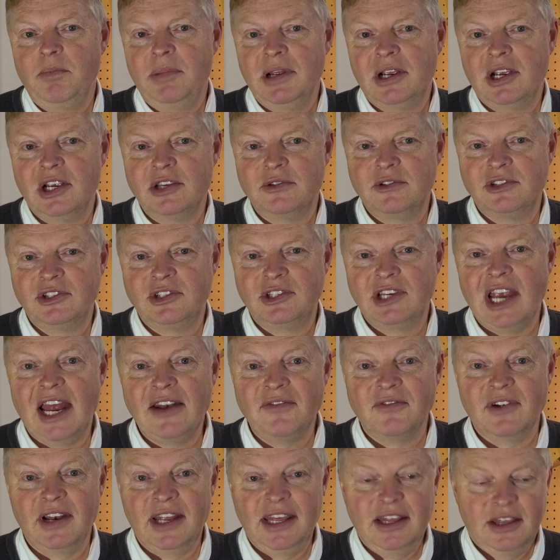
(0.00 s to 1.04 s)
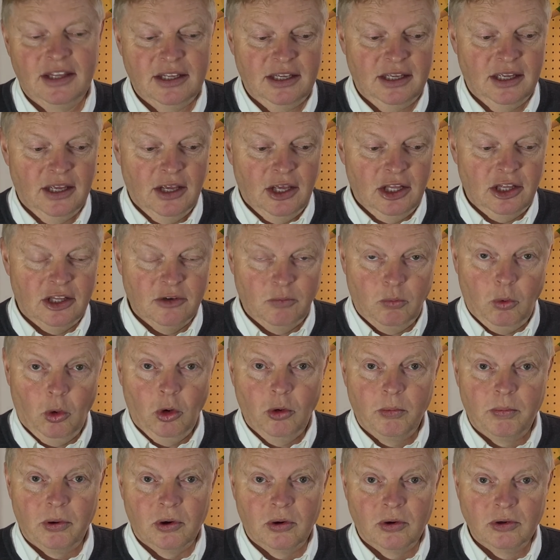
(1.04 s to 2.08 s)
because generally the
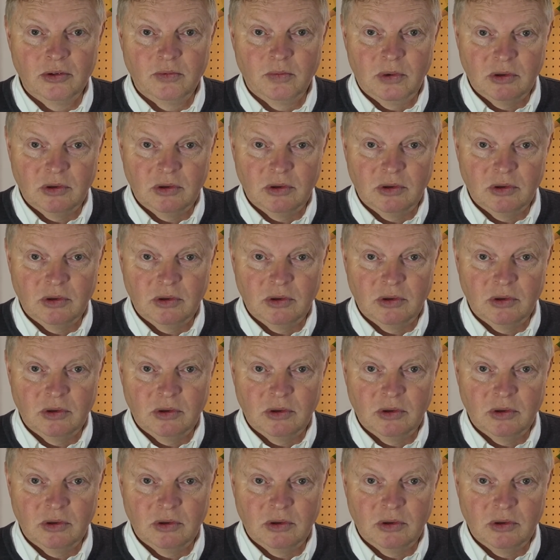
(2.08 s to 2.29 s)
wallboard